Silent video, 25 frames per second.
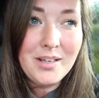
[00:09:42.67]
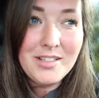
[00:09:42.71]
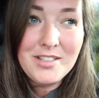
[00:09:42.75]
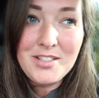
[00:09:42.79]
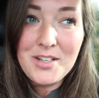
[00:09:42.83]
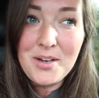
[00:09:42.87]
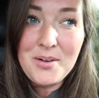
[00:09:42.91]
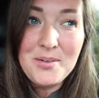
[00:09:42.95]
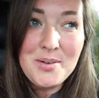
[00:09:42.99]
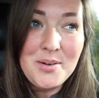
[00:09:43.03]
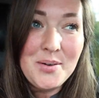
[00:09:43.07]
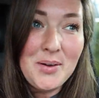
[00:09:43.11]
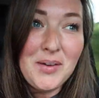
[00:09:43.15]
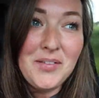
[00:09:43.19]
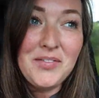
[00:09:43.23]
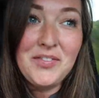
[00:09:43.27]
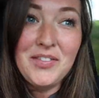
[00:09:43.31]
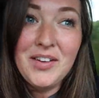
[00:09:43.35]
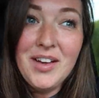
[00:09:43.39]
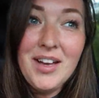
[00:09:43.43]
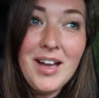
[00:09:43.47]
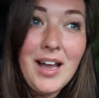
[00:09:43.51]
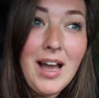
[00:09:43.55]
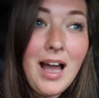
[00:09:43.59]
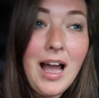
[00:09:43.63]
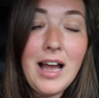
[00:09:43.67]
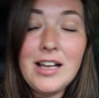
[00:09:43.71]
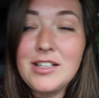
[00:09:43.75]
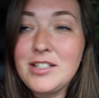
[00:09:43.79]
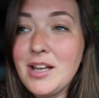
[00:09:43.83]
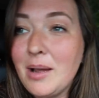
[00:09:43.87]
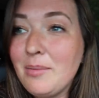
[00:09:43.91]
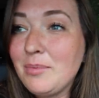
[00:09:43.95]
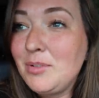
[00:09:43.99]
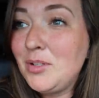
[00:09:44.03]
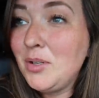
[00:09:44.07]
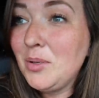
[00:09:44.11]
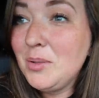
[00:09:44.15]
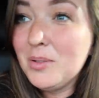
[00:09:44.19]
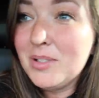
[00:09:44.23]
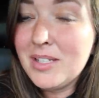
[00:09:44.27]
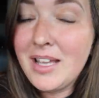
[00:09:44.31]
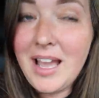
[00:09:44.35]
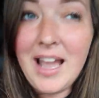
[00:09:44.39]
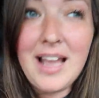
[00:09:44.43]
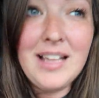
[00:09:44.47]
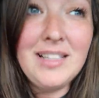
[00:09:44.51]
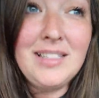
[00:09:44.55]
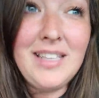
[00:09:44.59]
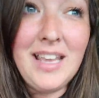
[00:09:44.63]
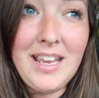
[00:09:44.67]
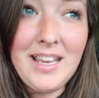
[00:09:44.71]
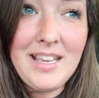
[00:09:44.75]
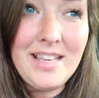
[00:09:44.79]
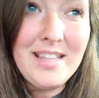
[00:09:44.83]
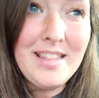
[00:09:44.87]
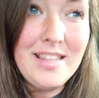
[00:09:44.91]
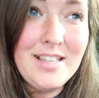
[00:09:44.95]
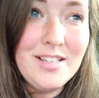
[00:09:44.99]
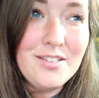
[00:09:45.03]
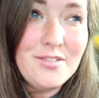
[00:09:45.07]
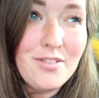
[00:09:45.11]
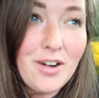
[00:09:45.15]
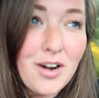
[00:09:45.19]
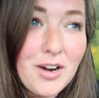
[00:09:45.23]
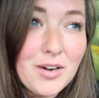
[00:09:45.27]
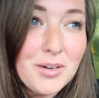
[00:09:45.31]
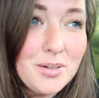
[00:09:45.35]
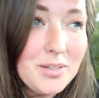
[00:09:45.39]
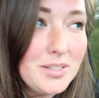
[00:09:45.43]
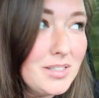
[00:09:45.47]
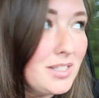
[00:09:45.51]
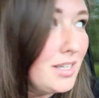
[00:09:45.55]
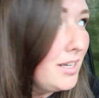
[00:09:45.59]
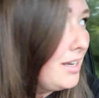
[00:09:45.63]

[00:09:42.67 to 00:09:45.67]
I don't know if I'm too scared taking these roads.